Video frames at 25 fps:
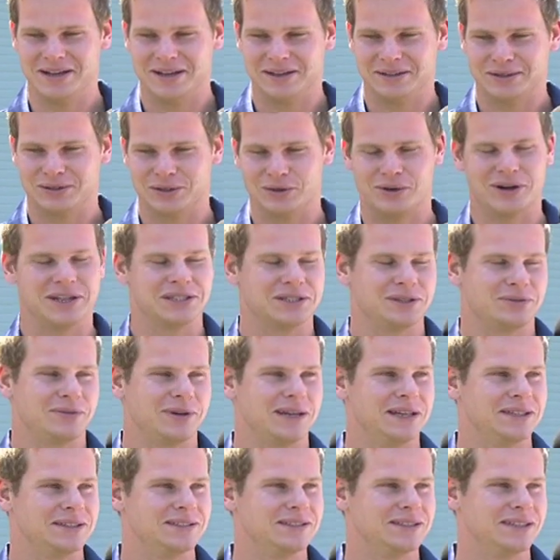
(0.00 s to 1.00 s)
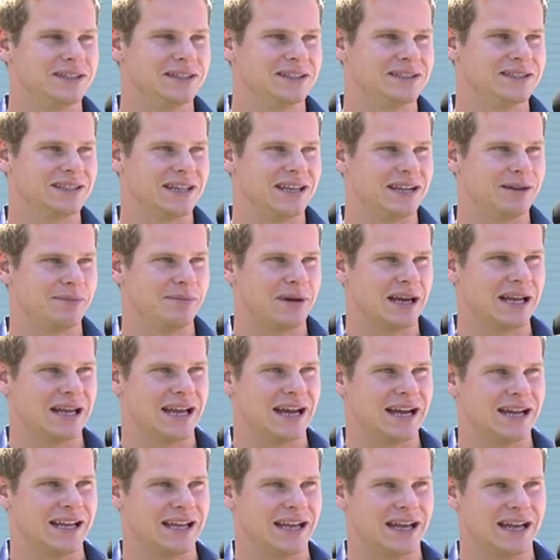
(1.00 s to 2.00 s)
it's quite sweet to, to get it
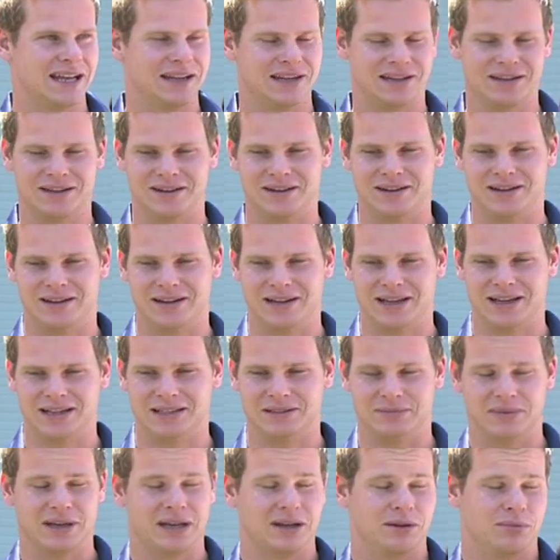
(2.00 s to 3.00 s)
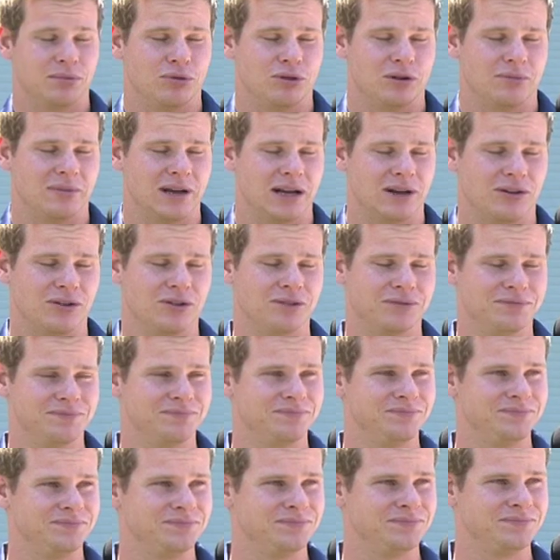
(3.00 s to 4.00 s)
back out again and, and to be able to put it back on.
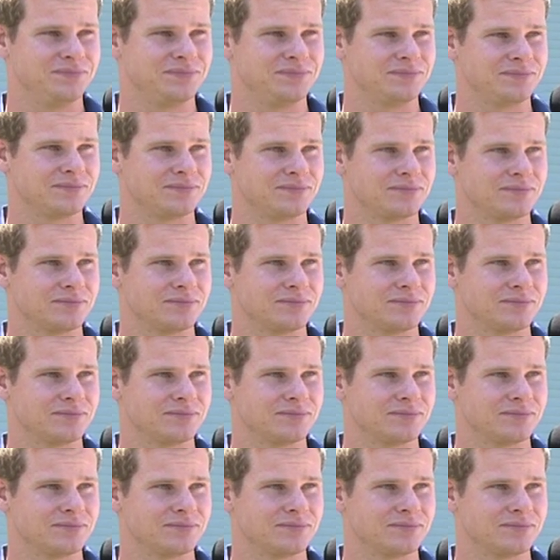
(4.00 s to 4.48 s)
Yeah,